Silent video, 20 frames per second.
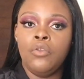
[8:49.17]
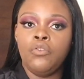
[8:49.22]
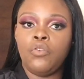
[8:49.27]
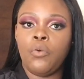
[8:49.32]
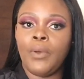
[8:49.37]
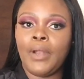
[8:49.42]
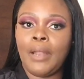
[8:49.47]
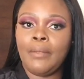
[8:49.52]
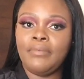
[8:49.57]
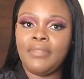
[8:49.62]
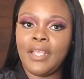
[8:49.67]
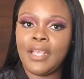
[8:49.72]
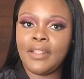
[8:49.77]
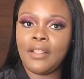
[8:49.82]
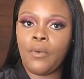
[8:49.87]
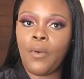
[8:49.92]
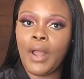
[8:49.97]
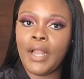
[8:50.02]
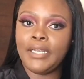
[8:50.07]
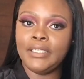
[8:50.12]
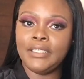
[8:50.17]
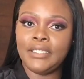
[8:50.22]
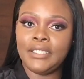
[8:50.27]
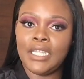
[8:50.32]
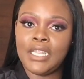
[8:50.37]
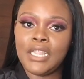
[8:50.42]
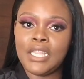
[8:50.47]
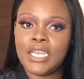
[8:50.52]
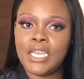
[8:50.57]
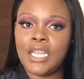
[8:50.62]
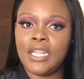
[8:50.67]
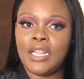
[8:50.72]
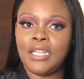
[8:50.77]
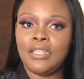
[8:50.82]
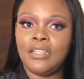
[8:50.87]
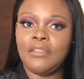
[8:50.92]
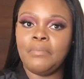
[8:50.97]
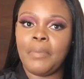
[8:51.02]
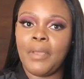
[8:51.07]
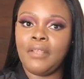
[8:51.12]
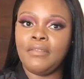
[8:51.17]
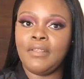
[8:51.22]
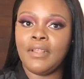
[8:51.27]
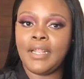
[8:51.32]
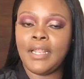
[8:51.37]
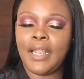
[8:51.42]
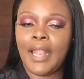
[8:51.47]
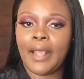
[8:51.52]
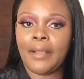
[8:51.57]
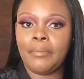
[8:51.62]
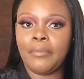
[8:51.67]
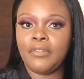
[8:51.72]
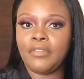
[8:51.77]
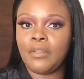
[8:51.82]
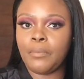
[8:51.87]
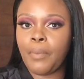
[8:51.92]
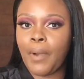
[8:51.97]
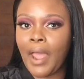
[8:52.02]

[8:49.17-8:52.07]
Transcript: So when I'm saying the quality is a 3, this is basically like Mr.